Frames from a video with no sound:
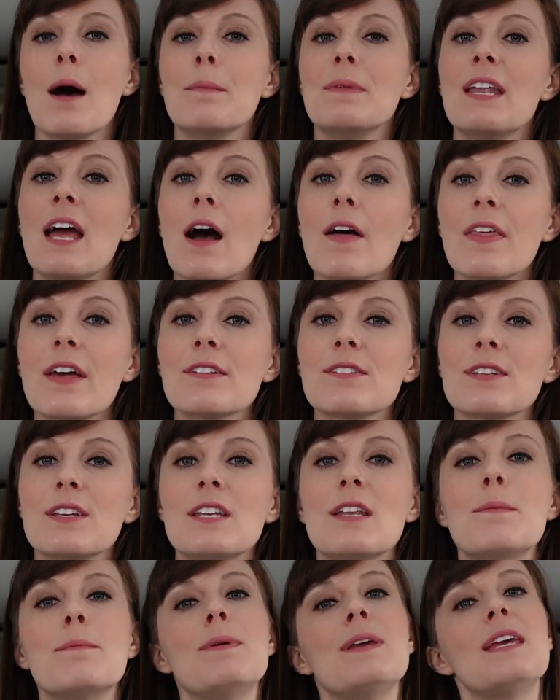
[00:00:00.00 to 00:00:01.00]
Now that's
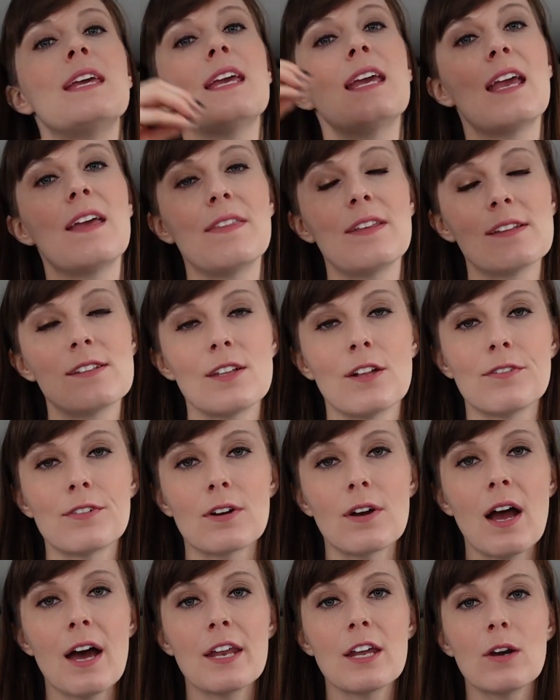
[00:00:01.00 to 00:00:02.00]
going to be in the
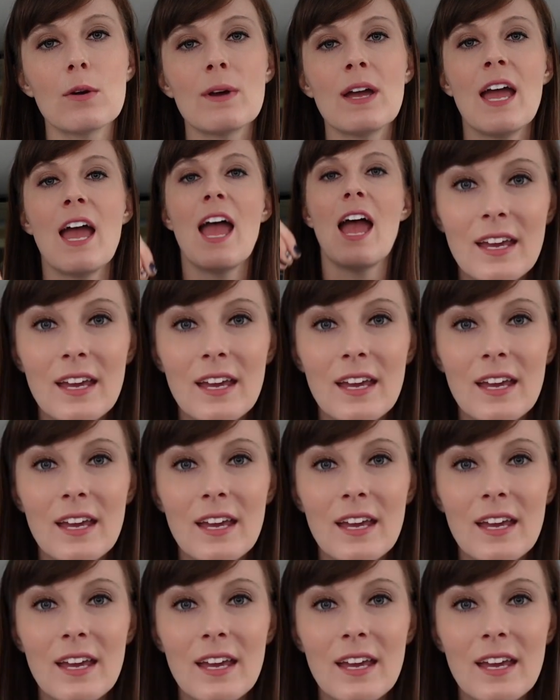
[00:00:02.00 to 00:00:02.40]
Silverado.